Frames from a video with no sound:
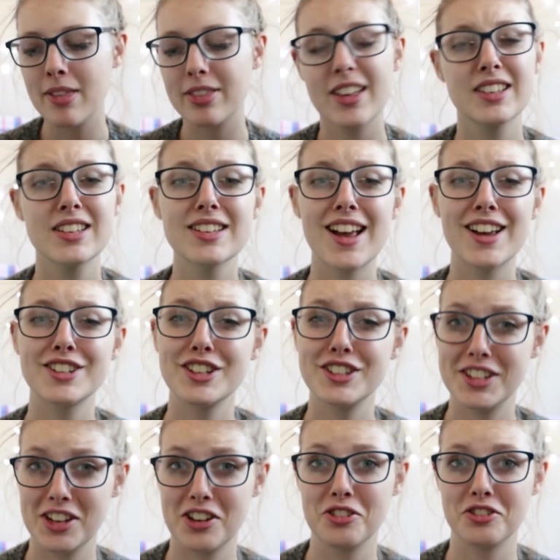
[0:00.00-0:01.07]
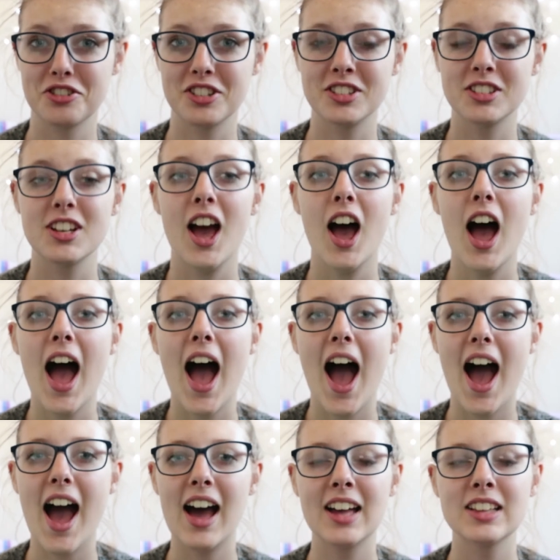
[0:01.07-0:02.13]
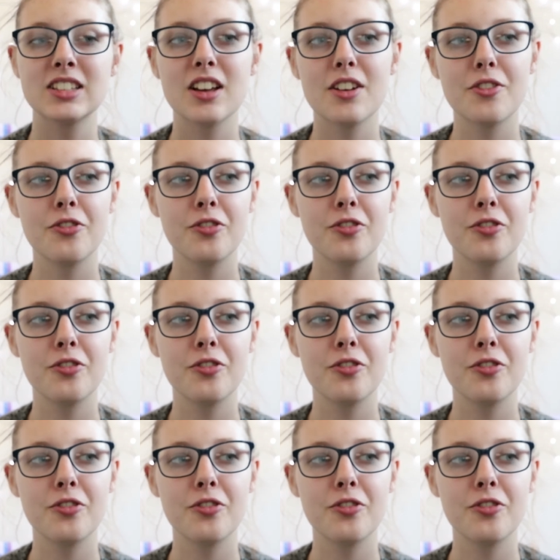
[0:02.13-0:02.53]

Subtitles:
This is actually deodorant, and